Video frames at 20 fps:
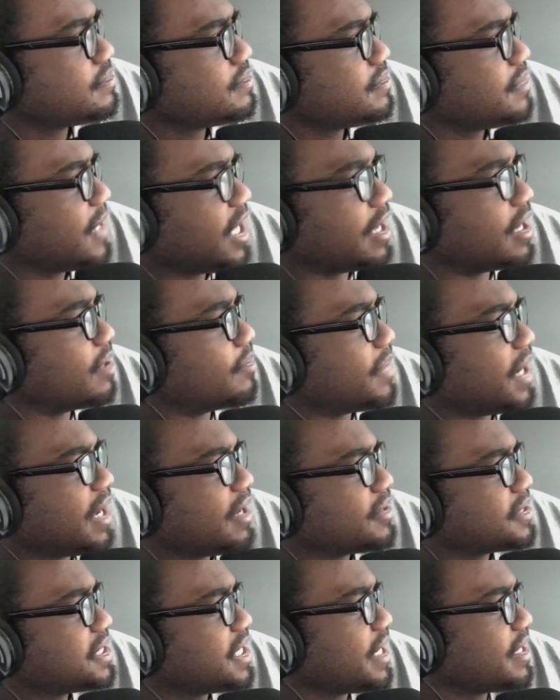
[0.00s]
Yeah,
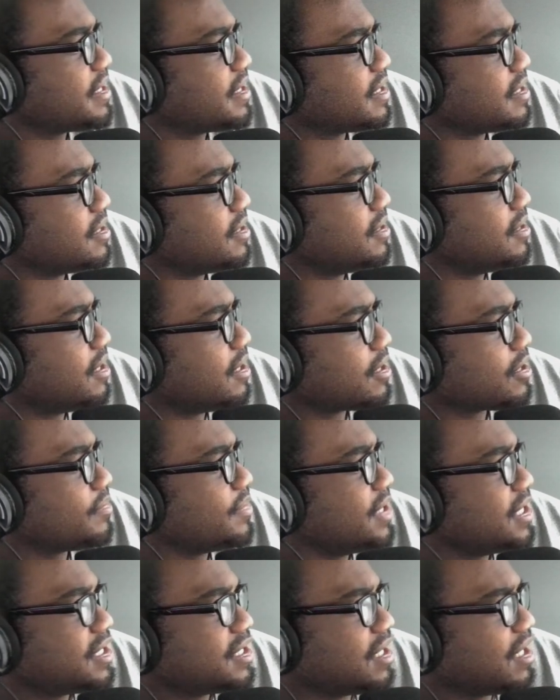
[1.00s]
Biotitan can no longer be
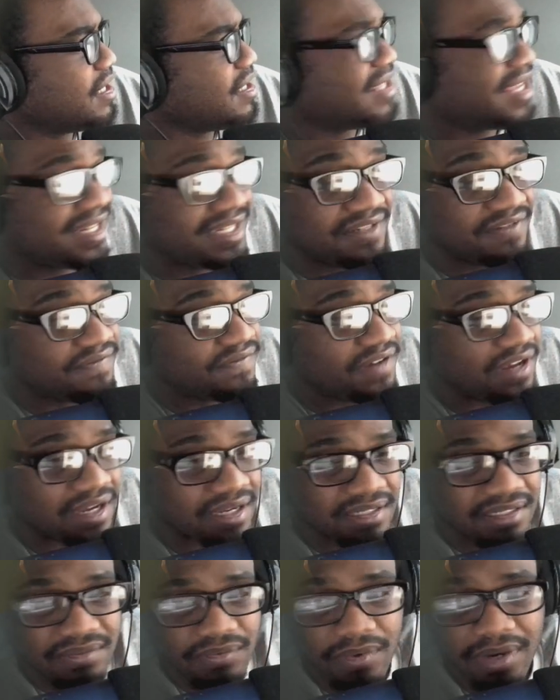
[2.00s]
stunned. That's
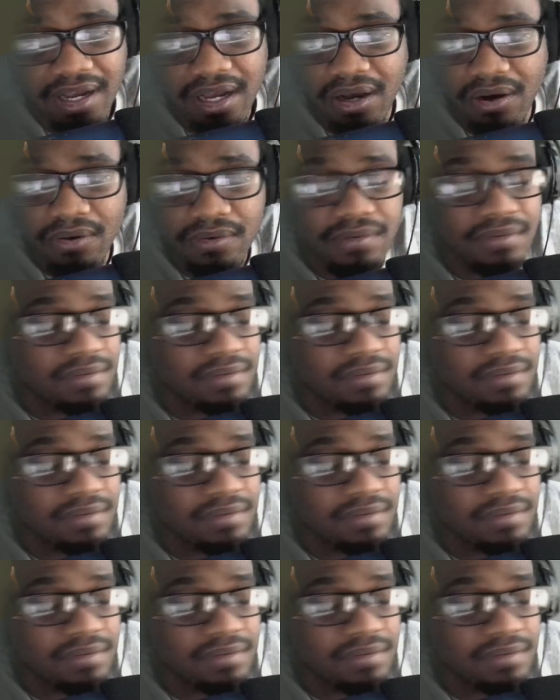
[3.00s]
fucked. Wow.